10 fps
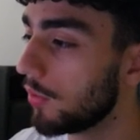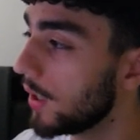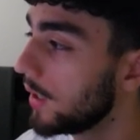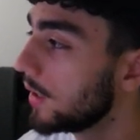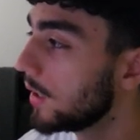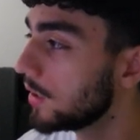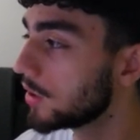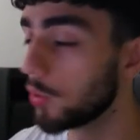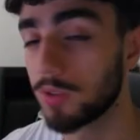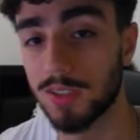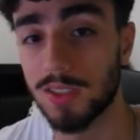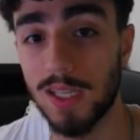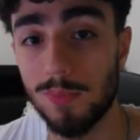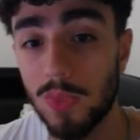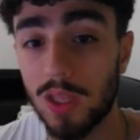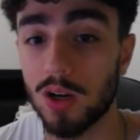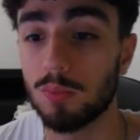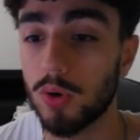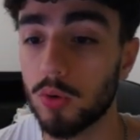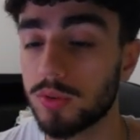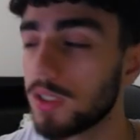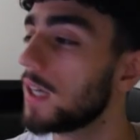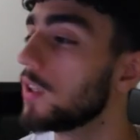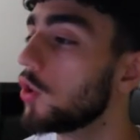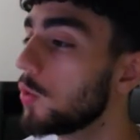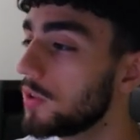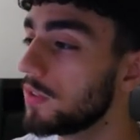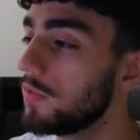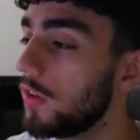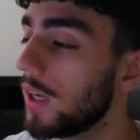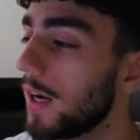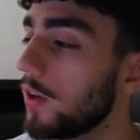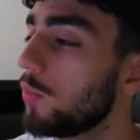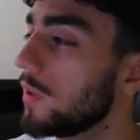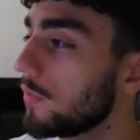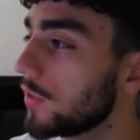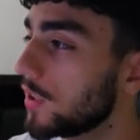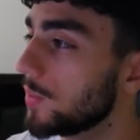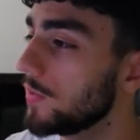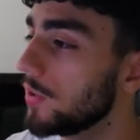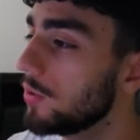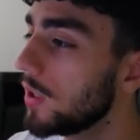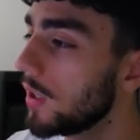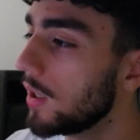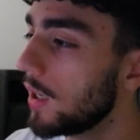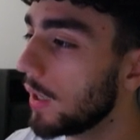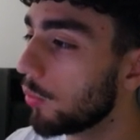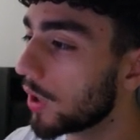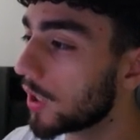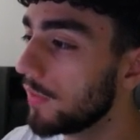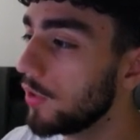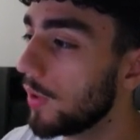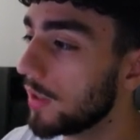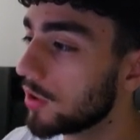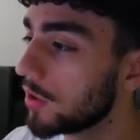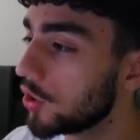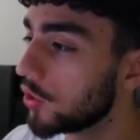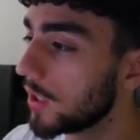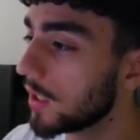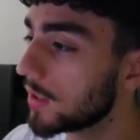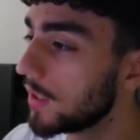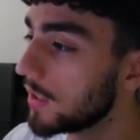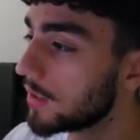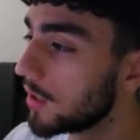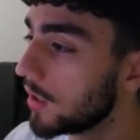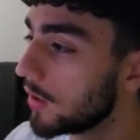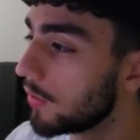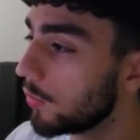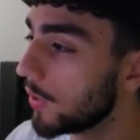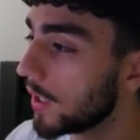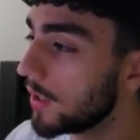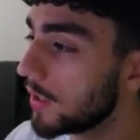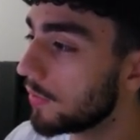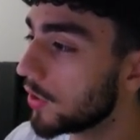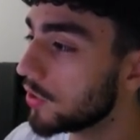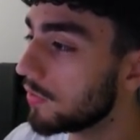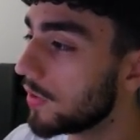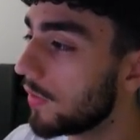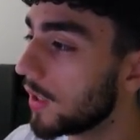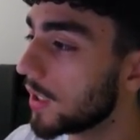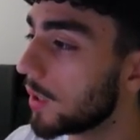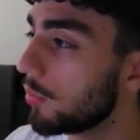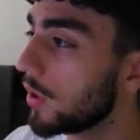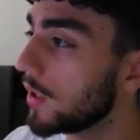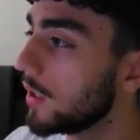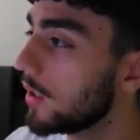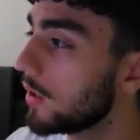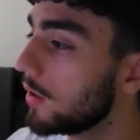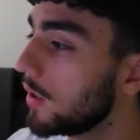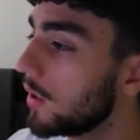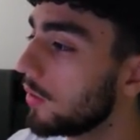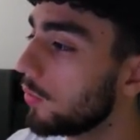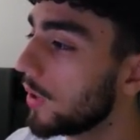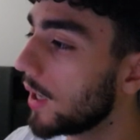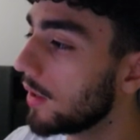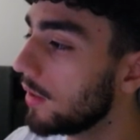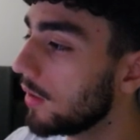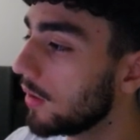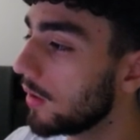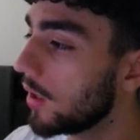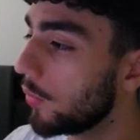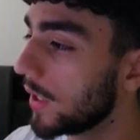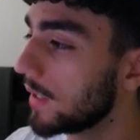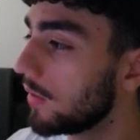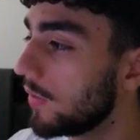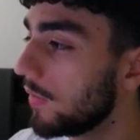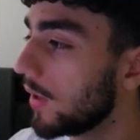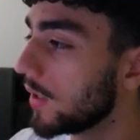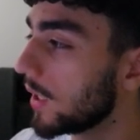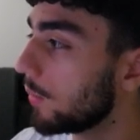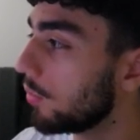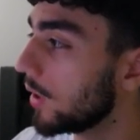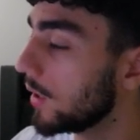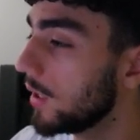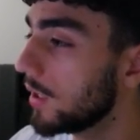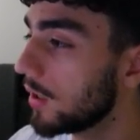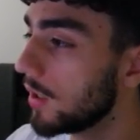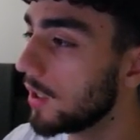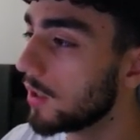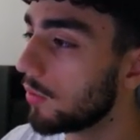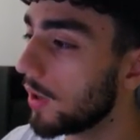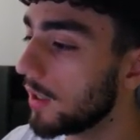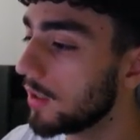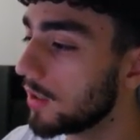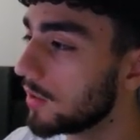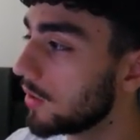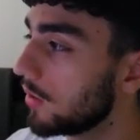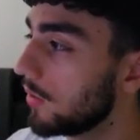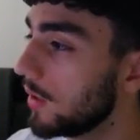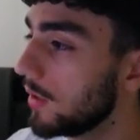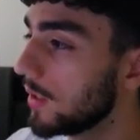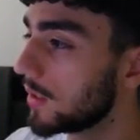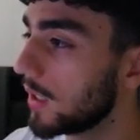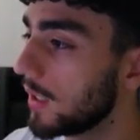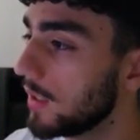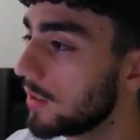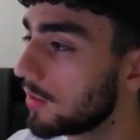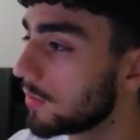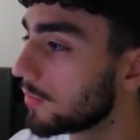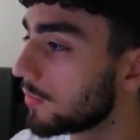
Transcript: right? So it's the same thing on both sides. I hope this is very eye-opening for some of you. And where could have you entered on a trade like this? We had the inversion fair value gap right here. We had a regular fair value gap right here, right? So in this case,